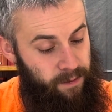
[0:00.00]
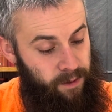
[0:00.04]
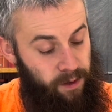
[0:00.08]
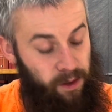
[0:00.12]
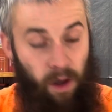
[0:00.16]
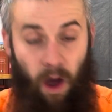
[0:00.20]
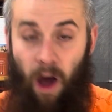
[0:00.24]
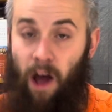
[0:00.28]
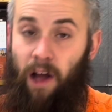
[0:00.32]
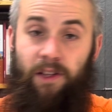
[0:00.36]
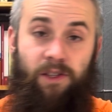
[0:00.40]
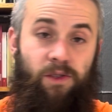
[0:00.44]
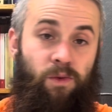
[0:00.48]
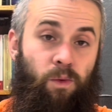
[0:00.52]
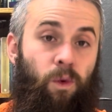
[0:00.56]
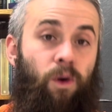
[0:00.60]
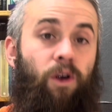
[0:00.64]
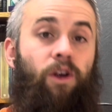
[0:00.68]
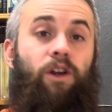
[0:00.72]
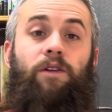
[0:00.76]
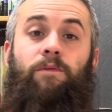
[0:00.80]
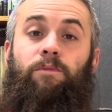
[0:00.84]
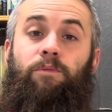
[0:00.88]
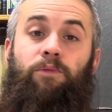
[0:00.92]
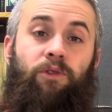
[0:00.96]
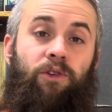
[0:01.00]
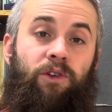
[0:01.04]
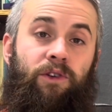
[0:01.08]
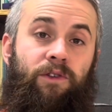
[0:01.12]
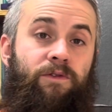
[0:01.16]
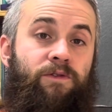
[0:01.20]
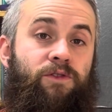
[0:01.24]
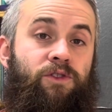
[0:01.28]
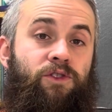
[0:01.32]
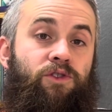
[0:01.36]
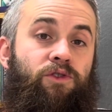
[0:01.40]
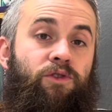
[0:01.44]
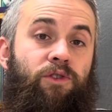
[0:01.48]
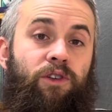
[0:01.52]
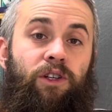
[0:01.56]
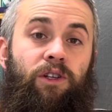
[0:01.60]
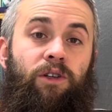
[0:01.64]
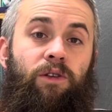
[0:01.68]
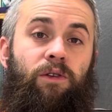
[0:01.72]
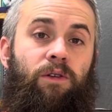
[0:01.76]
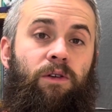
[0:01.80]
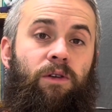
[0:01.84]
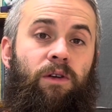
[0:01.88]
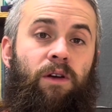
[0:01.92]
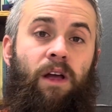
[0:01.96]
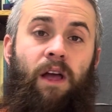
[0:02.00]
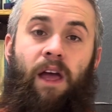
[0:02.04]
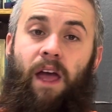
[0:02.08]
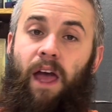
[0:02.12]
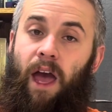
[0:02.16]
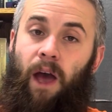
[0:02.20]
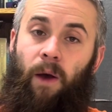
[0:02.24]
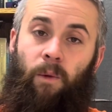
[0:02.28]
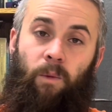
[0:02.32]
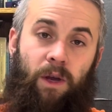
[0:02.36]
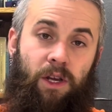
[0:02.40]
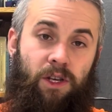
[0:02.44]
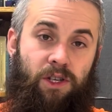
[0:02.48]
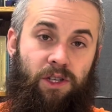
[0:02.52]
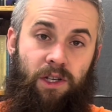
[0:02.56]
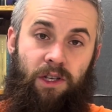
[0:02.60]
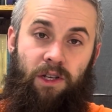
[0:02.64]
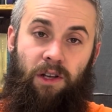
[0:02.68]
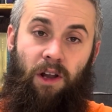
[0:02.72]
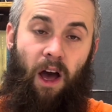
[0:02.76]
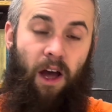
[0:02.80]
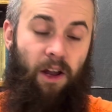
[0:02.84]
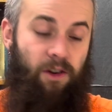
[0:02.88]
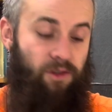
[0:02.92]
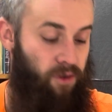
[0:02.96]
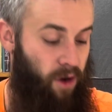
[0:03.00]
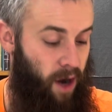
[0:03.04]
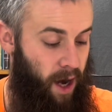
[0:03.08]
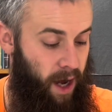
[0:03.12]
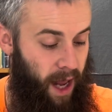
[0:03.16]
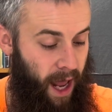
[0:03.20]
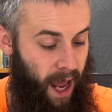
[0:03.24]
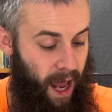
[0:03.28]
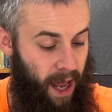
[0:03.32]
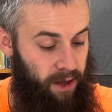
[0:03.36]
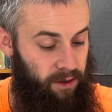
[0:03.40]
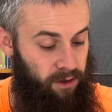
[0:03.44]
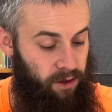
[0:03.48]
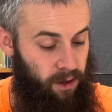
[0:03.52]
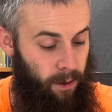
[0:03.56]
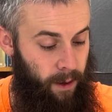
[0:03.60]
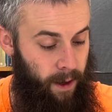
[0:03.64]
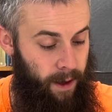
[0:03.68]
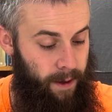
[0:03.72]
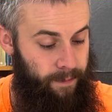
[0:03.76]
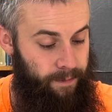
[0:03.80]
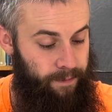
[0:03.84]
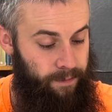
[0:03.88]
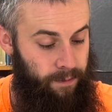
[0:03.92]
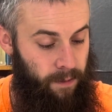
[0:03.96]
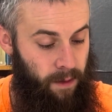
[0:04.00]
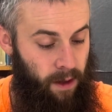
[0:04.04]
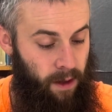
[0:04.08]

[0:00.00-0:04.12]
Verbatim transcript: God's word proves true, and we should not try to add to it.